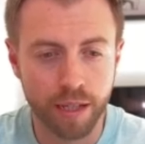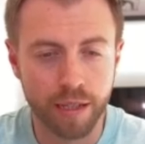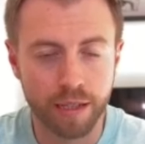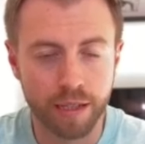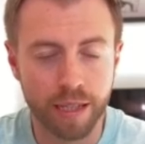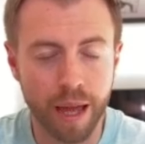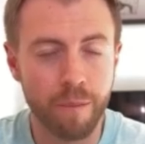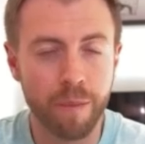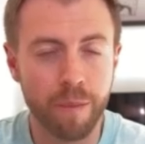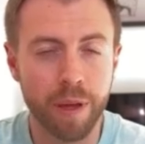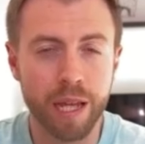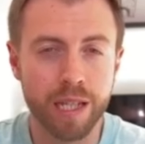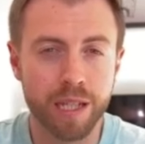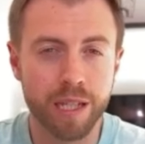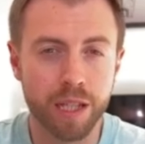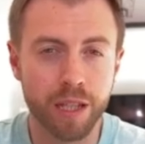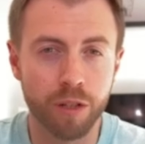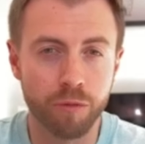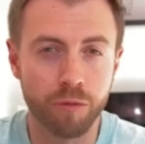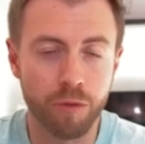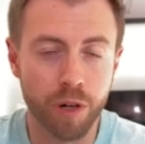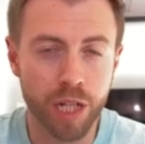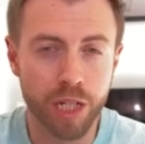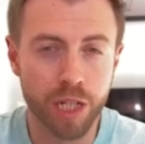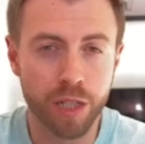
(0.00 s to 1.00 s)
That means that
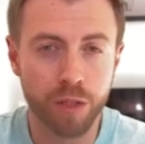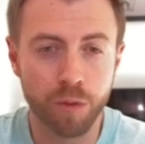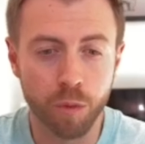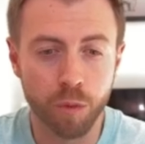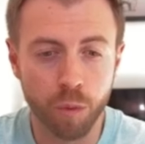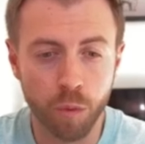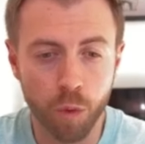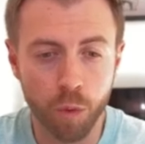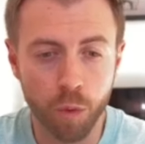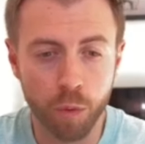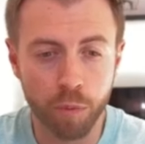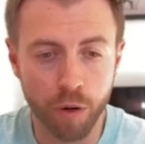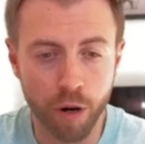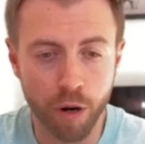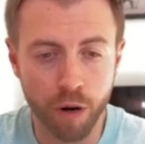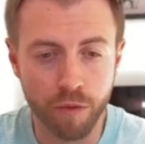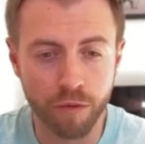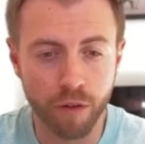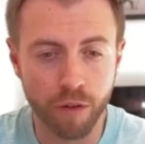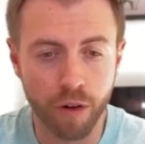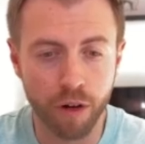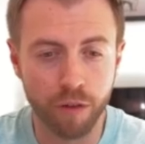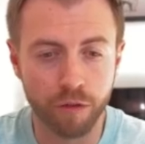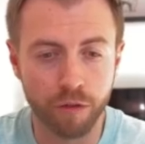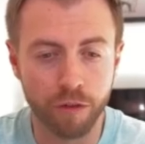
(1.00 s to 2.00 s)
the risk to reward
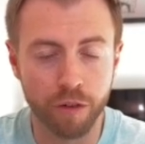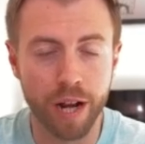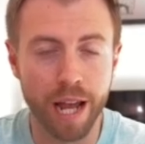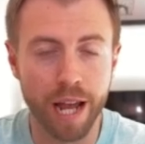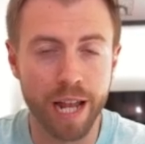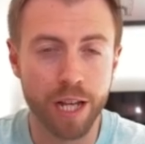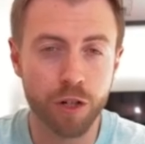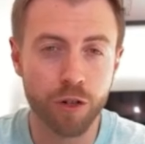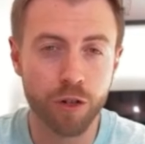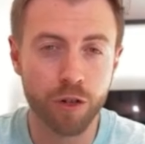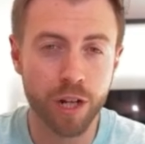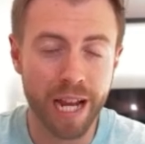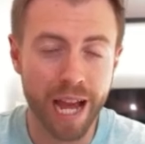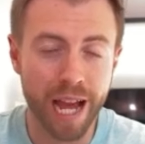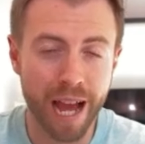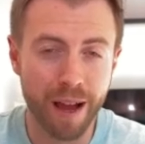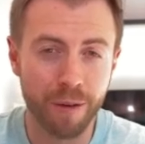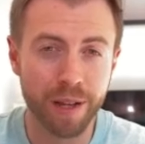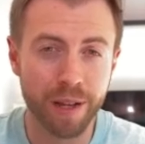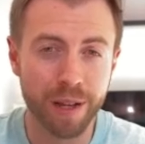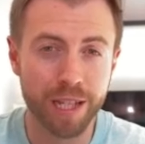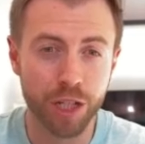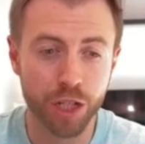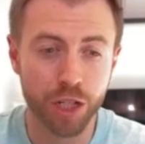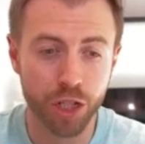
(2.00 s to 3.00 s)
profile for an entry now
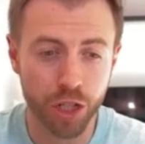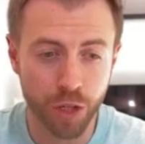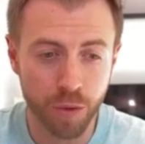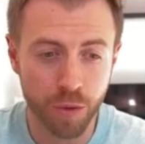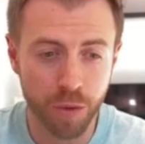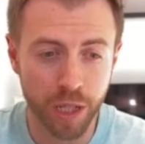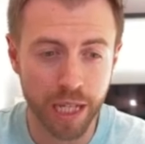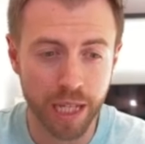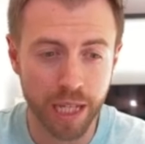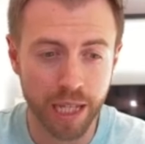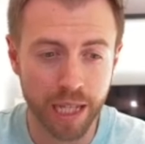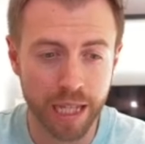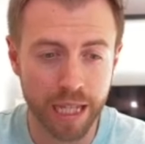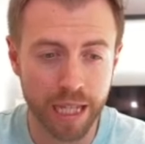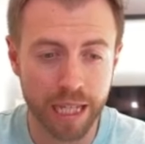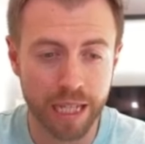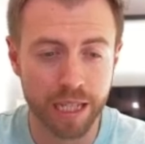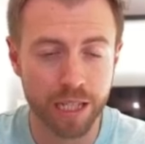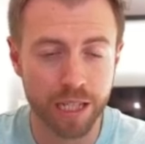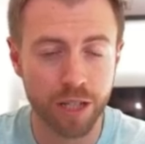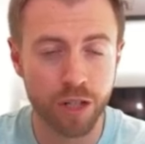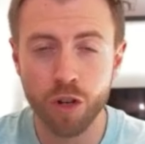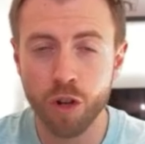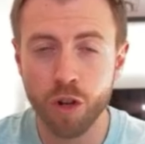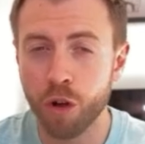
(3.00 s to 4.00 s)
into SUI
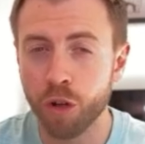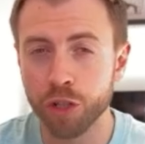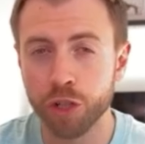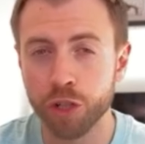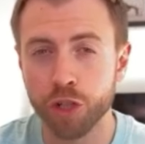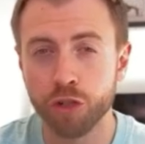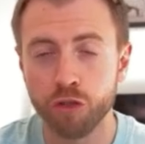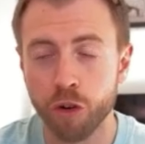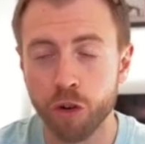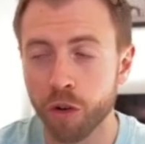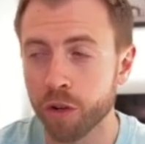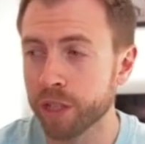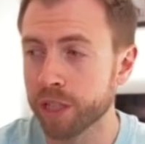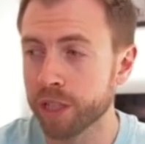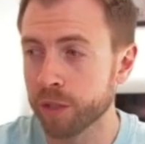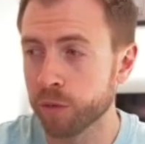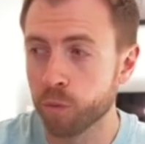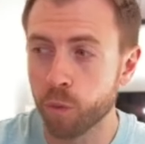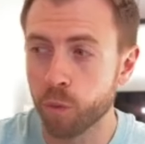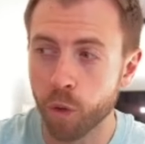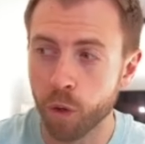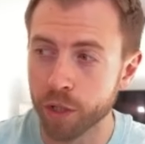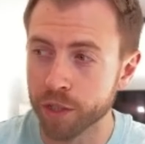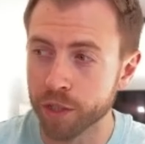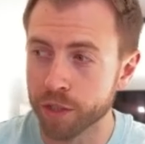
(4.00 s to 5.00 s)
is not as strong as it
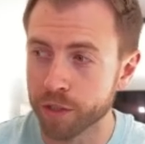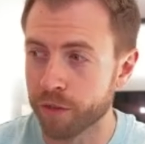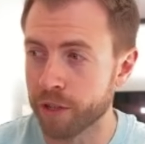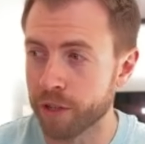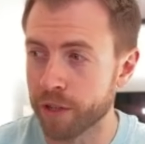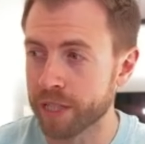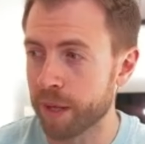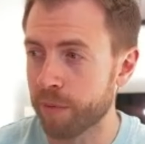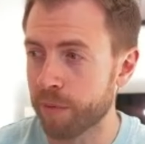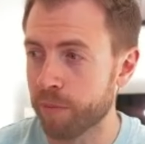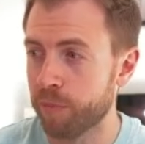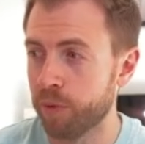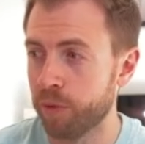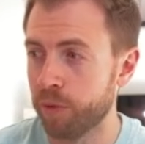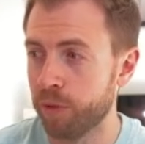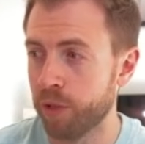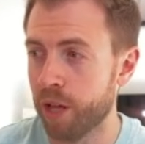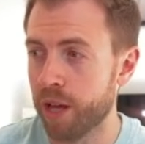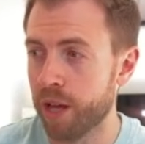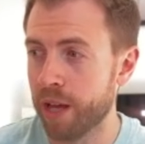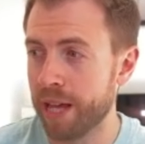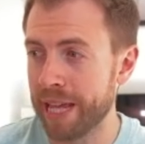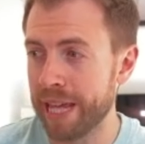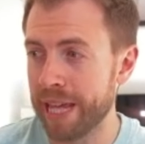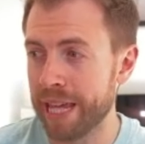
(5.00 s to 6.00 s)
was, for
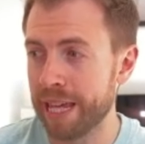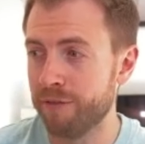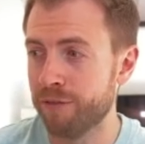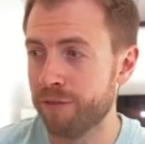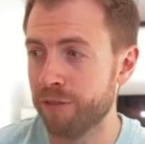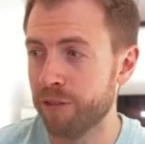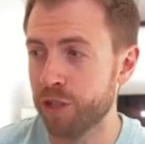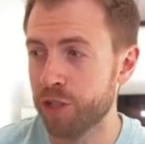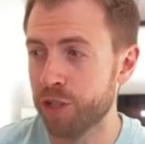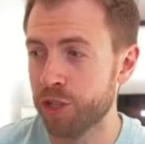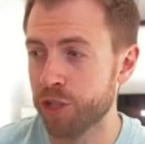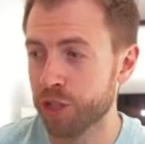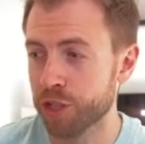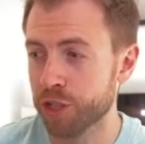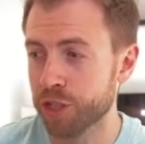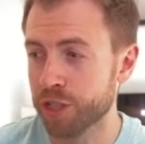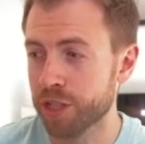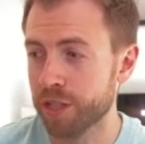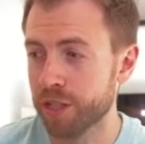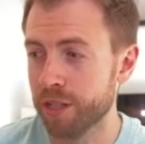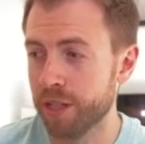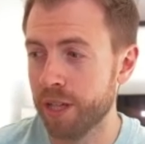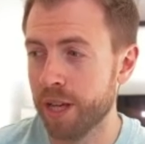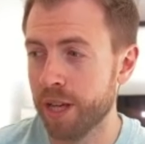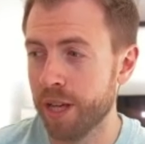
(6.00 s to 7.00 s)
example, even
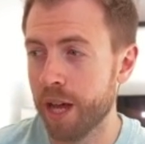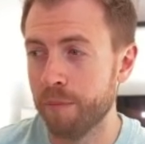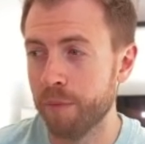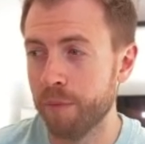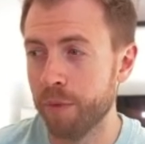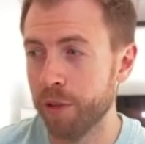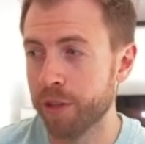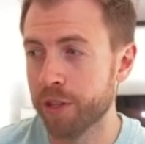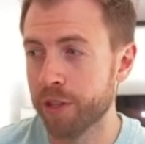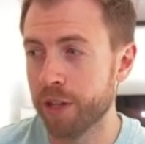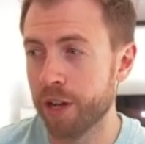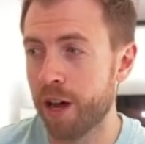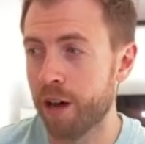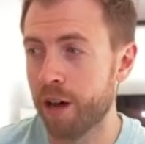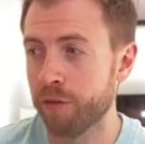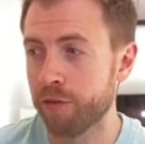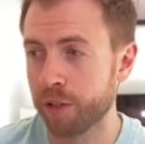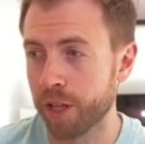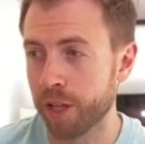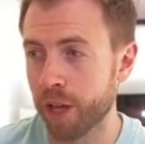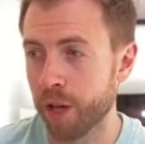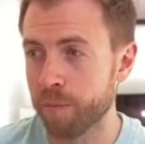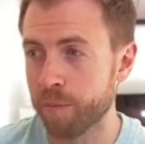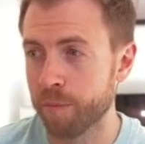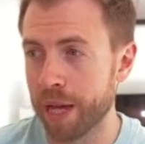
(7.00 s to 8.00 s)
just a month and a half
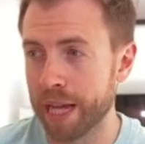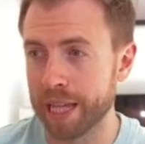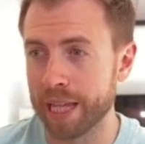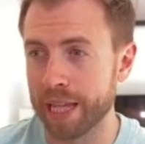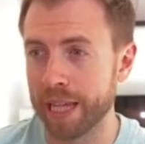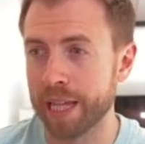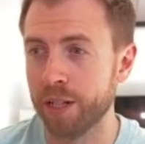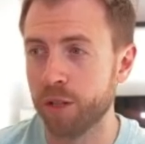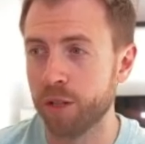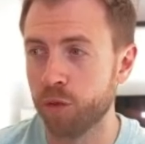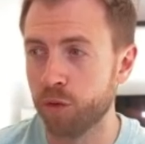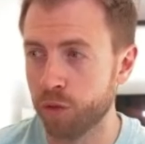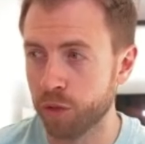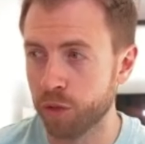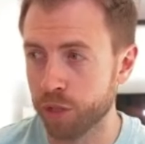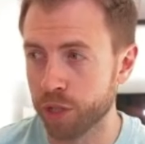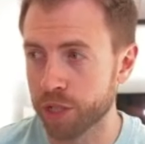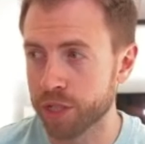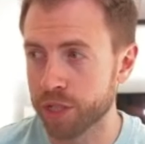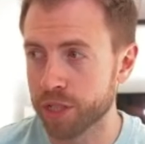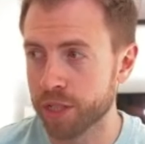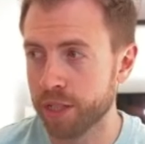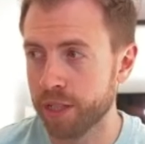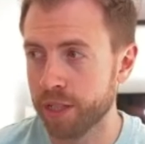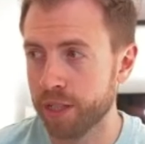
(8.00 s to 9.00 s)
ago, back in
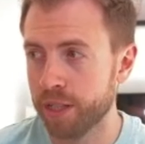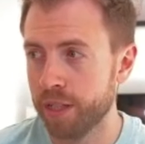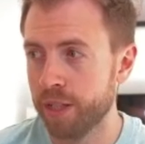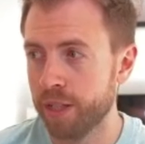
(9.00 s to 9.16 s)
August.